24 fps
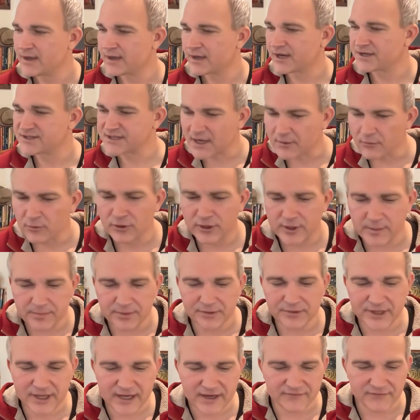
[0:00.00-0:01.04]
because I really
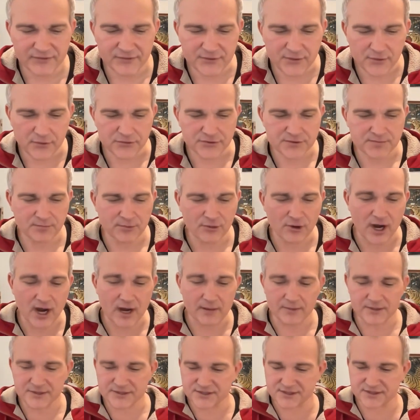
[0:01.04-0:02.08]
believe that those
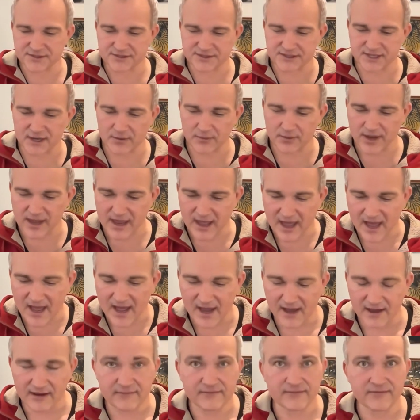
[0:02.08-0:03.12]
promises that we
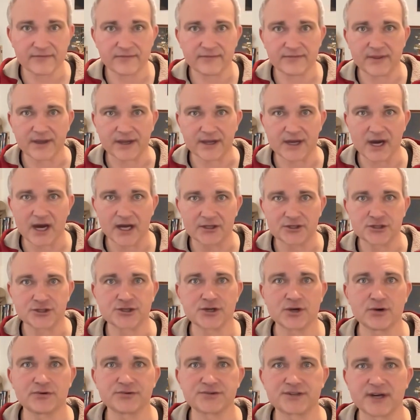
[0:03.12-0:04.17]
have that God
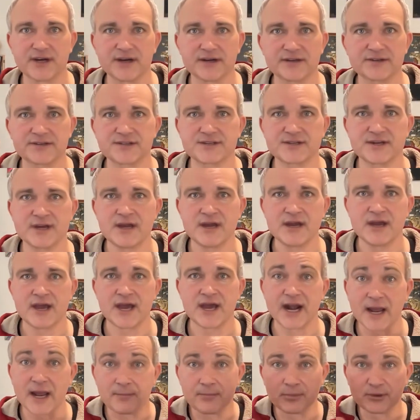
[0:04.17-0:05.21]
shows us,
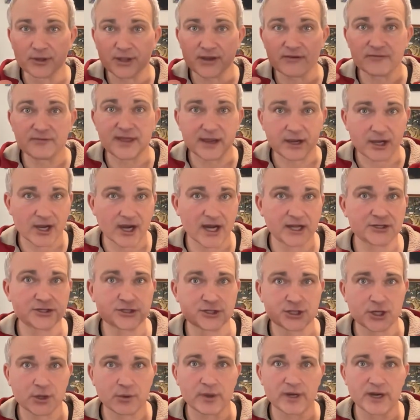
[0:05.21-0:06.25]
and I believe that God
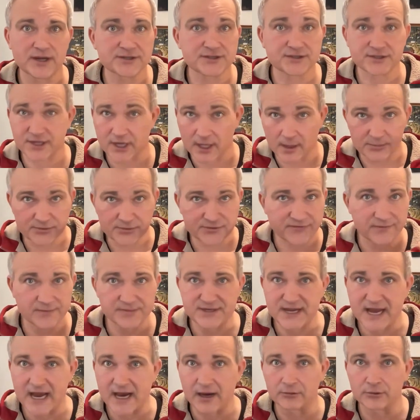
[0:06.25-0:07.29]
showing us comes from
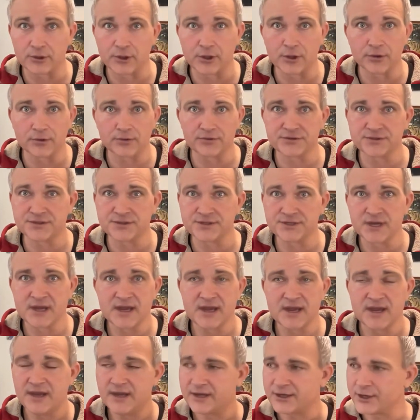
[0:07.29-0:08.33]
downloads.
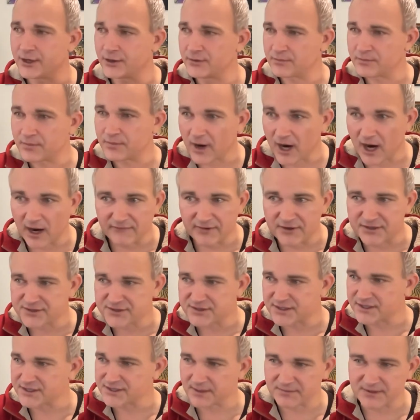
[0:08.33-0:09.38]
You know,
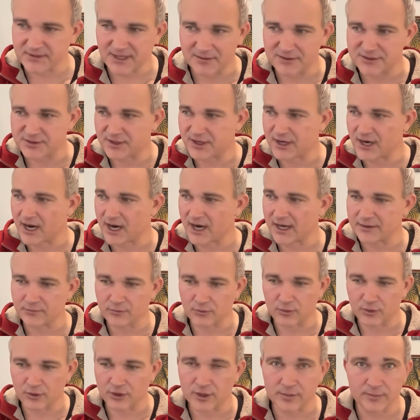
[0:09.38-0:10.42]
obviously, sometimes God
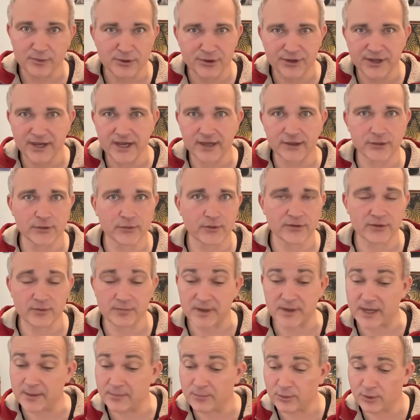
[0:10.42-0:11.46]
will communicate through other
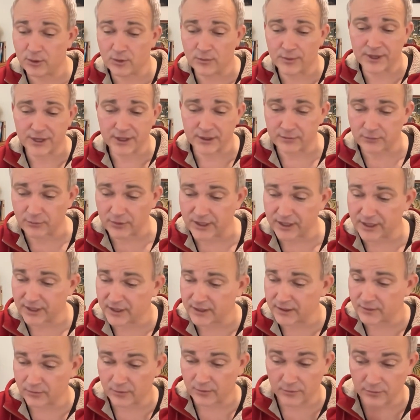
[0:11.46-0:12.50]
people. We can read
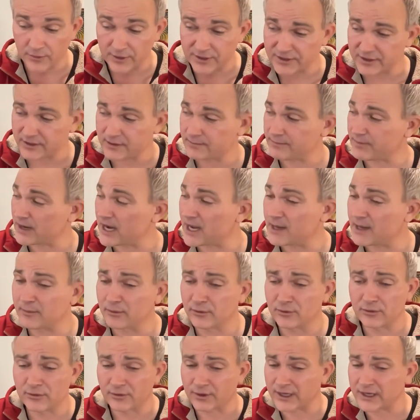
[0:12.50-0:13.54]
it when reading the Bible
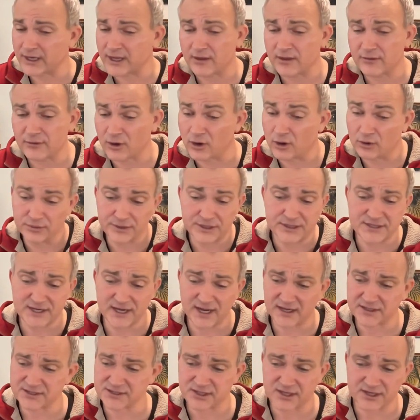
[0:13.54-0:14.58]
or any other holy
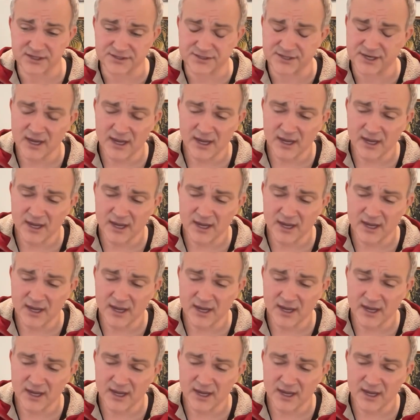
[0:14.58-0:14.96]
text because